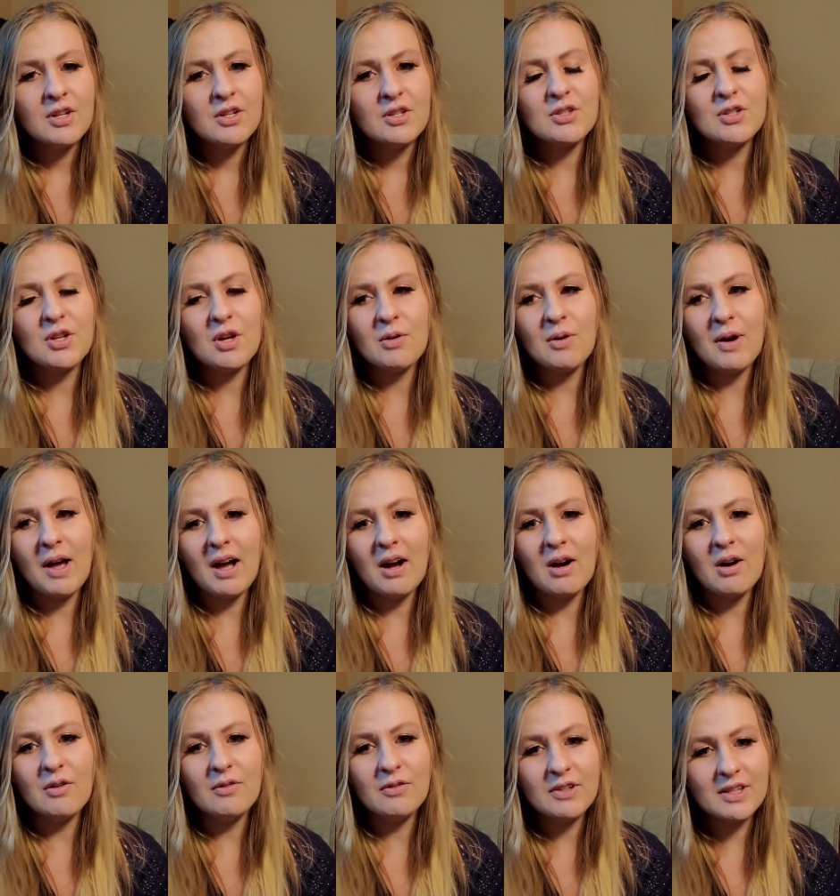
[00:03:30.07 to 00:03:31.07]
So
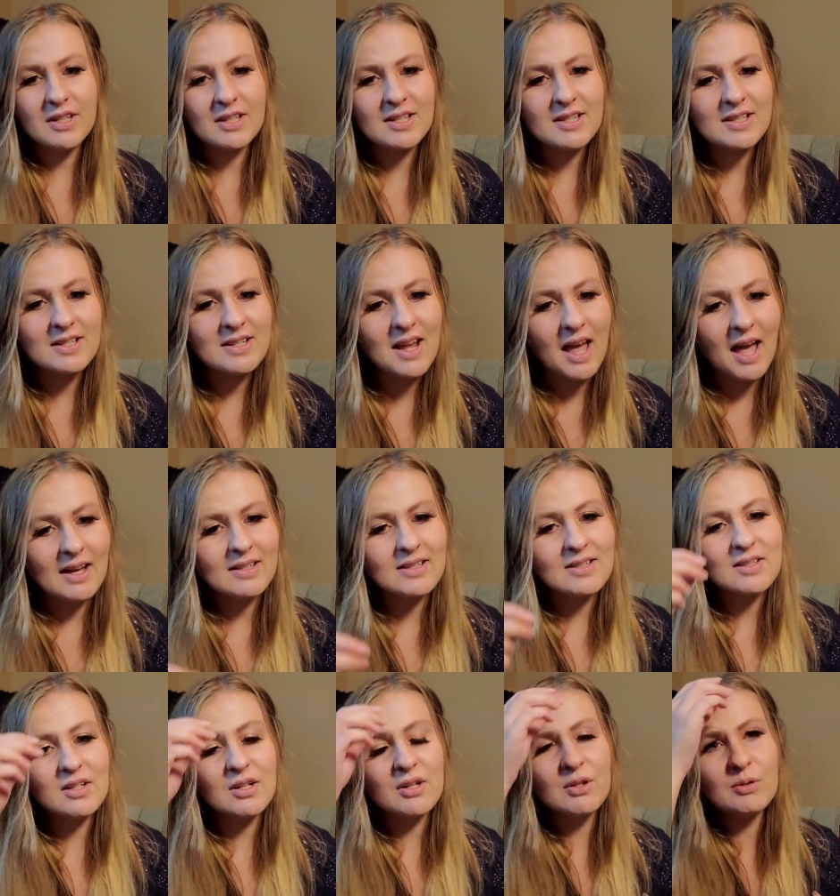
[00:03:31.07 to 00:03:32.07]
over this
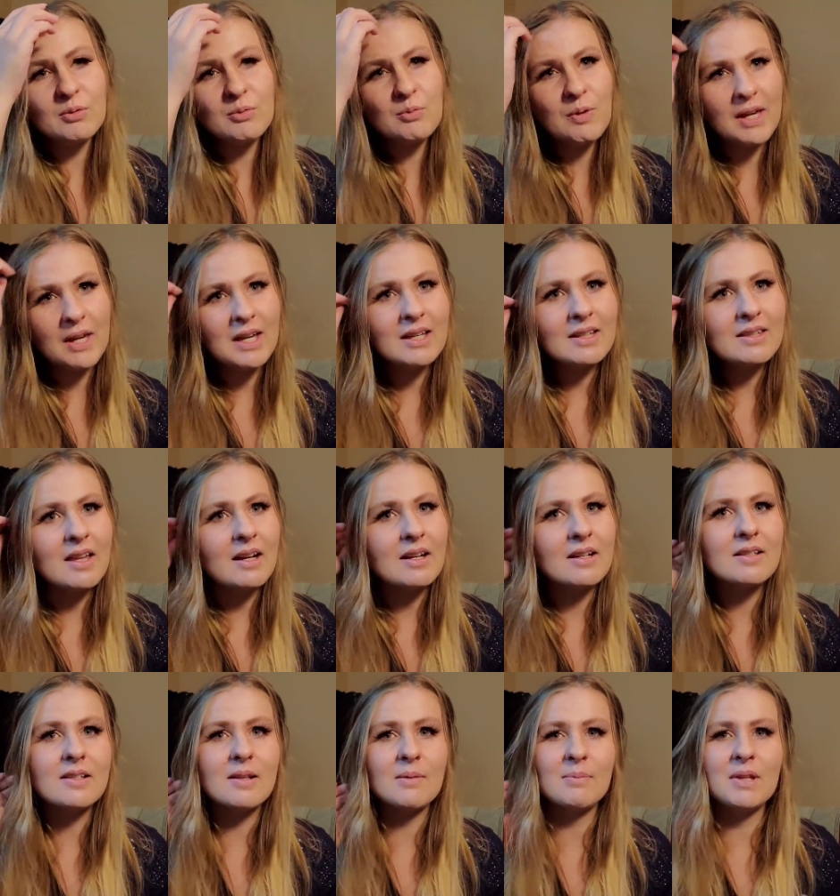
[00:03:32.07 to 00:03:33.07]
next week, that
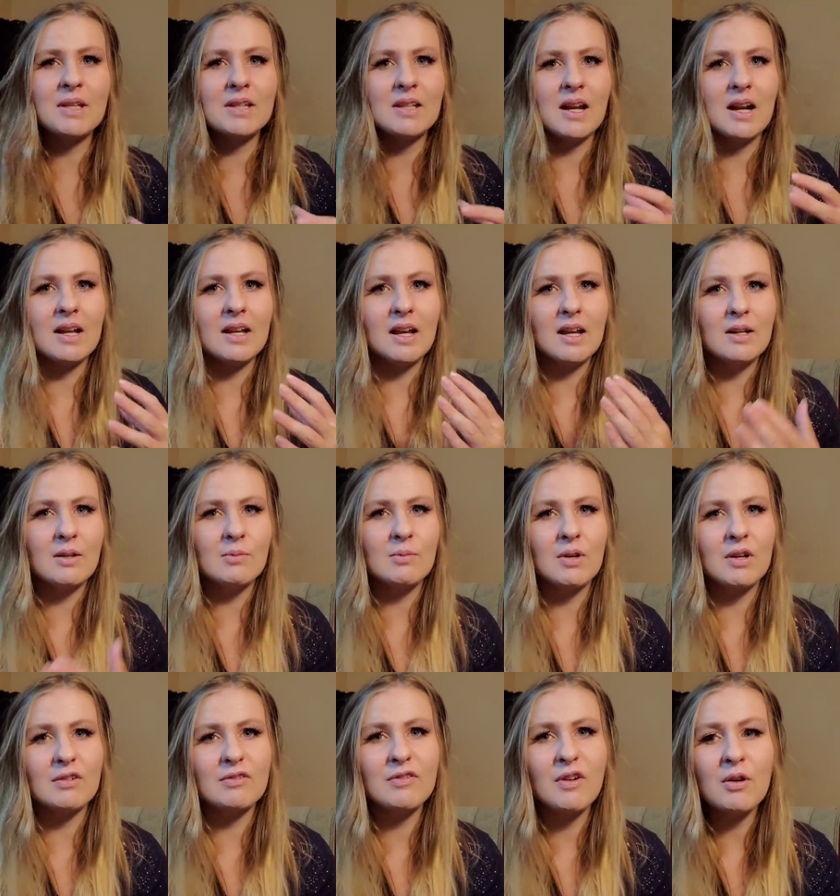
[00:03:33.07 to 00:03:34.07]
is something that I kind of
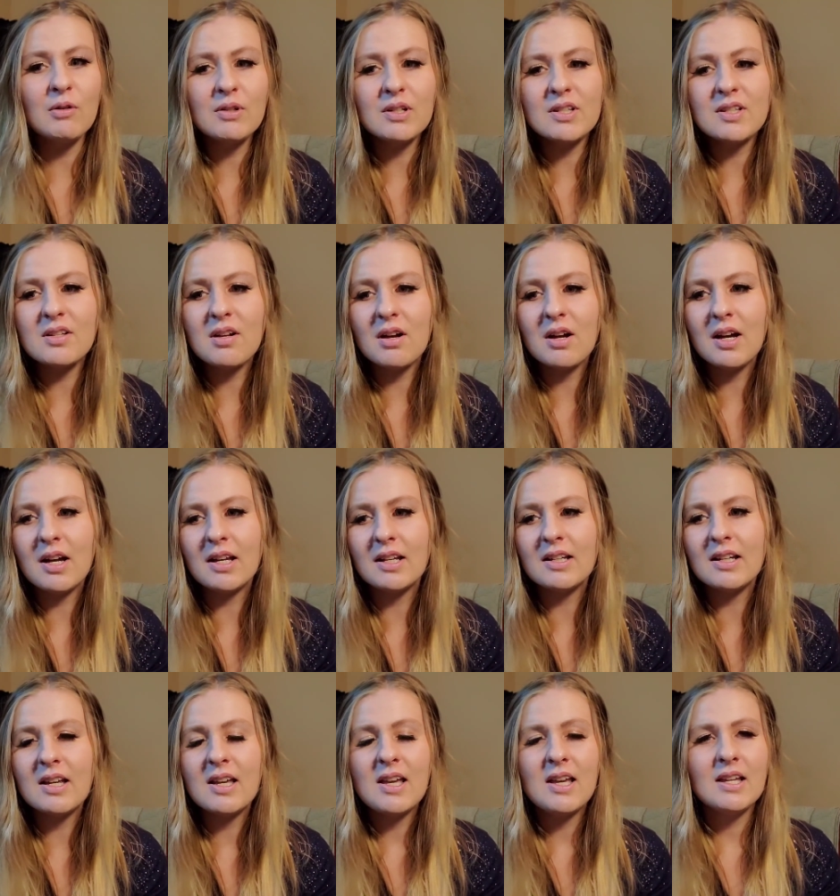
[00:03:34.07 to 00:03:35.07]
want to focus
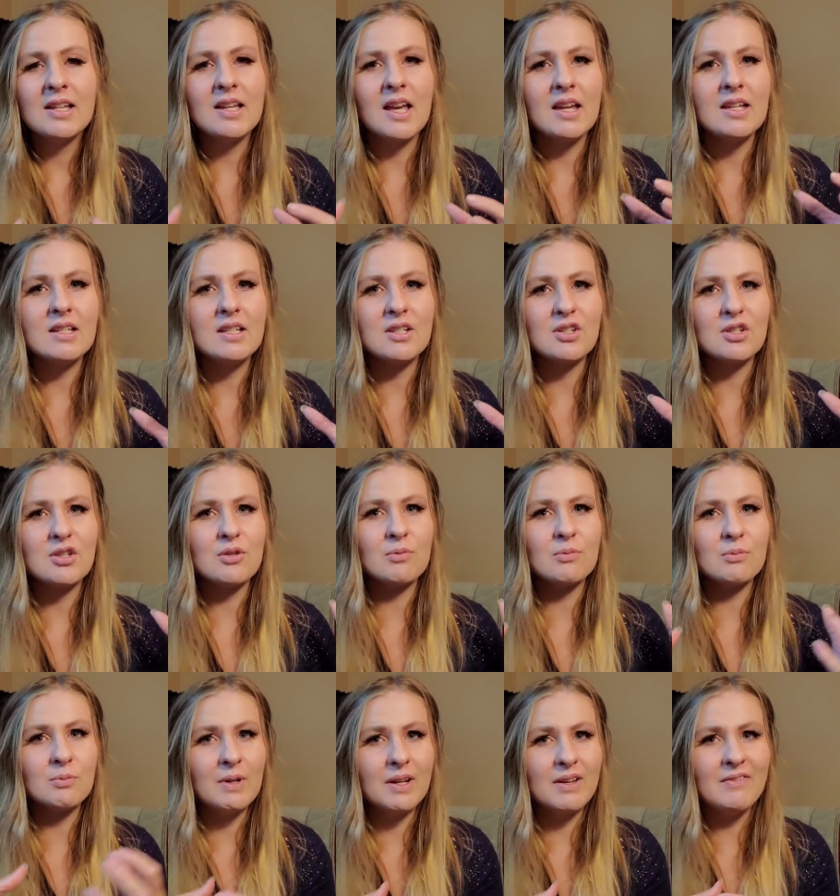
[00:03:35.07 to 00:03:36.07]
on, kind of just
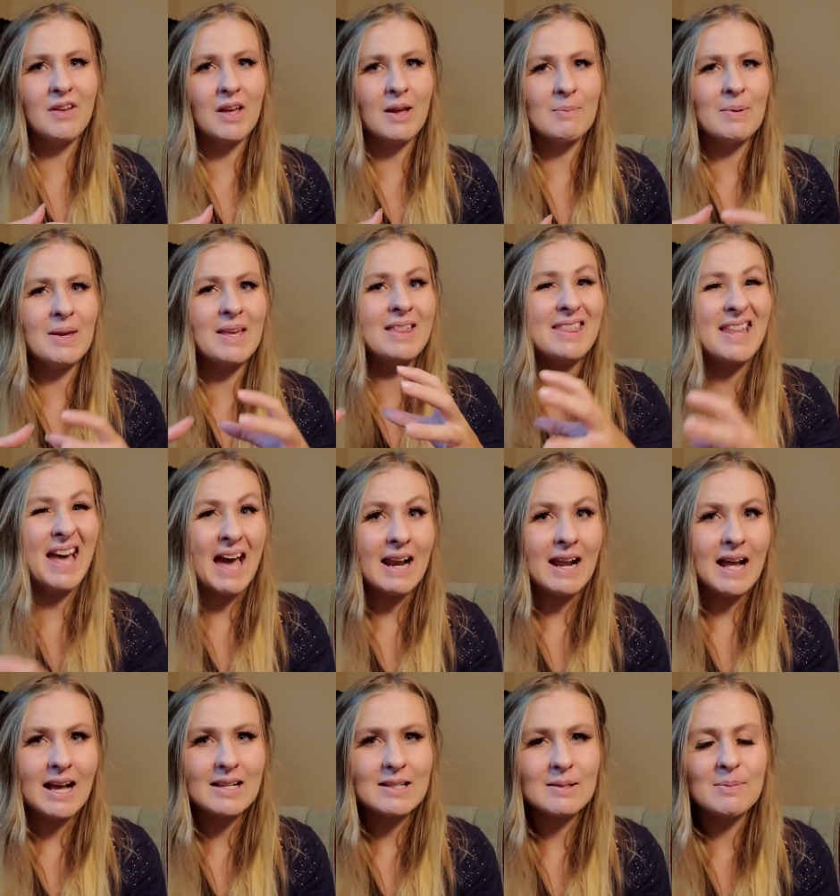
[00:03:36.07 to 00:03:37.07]
revamping that
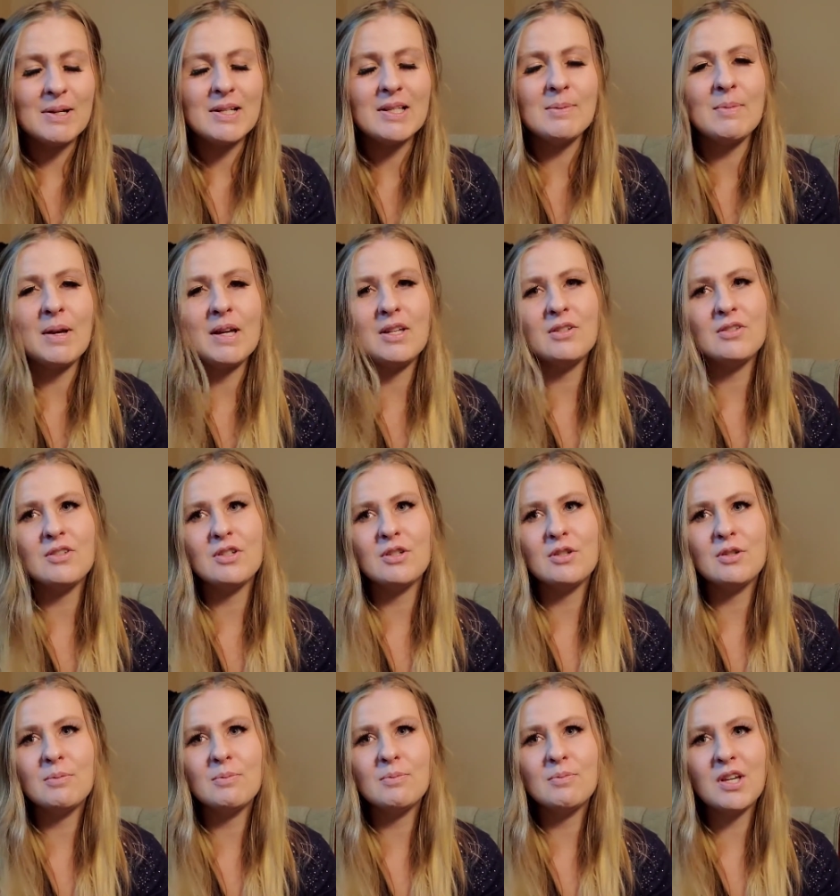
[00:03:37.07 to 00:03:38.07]
aspect to my
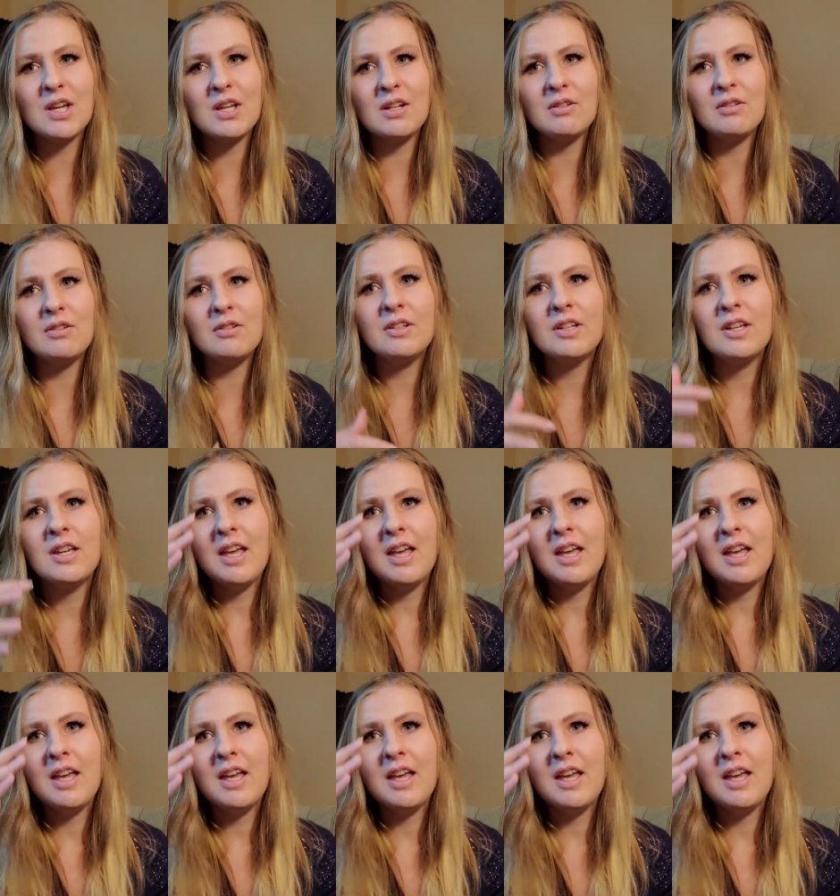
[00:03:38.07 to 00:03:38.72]
YouTube channel.